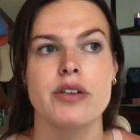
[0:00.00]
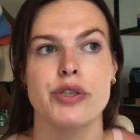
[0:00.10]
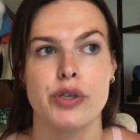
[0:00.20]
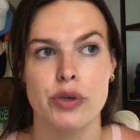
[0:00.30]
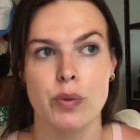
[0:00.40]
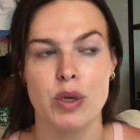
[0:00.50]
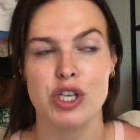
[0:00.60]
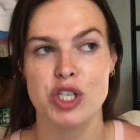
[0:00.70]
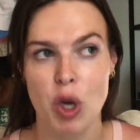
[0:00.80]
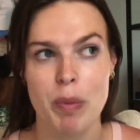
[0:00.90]
to
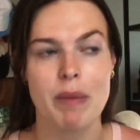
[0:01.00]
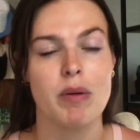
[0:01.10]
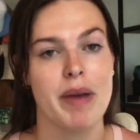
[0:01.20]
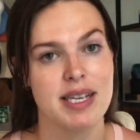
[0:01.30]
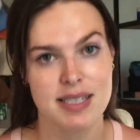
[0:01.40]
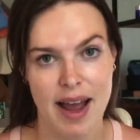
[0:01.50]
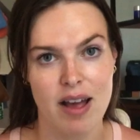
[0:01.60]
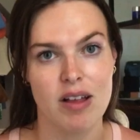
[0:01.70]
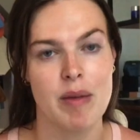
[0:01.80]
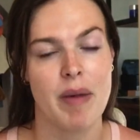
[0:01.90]
show people my
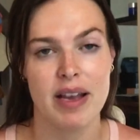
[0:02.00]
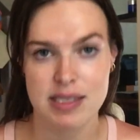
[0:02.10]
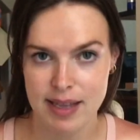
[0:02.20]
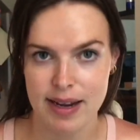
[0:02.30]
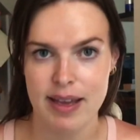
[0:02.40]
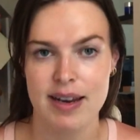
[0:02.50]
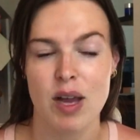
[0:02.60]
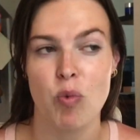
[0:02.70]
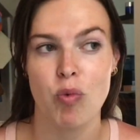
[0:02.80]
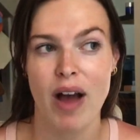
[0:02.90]
style and my aesthetic, and
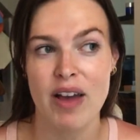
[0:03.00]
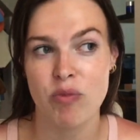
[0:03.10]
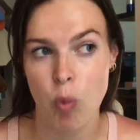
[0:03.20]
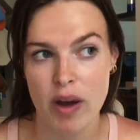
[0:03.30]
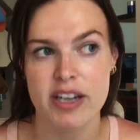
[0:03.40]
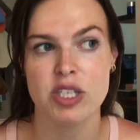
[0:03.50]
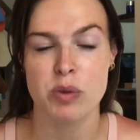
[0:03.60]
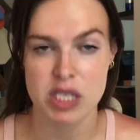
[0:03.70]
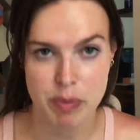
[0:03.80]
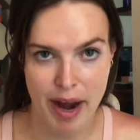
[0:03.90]
I've wanted to
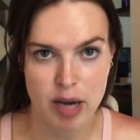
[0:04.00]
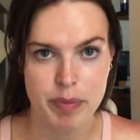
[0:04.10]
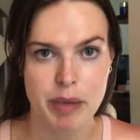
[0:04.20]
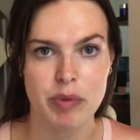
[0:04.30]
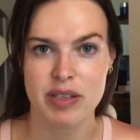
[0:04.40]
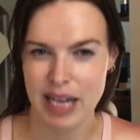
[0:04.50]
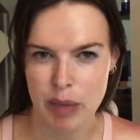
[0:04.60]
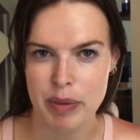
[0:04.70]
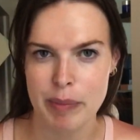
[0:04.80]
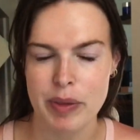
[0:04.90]
inspire people and
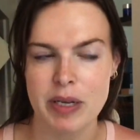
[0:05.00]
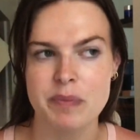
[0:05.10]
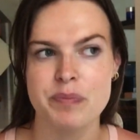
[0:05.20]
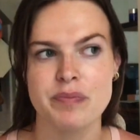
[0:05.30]
help people.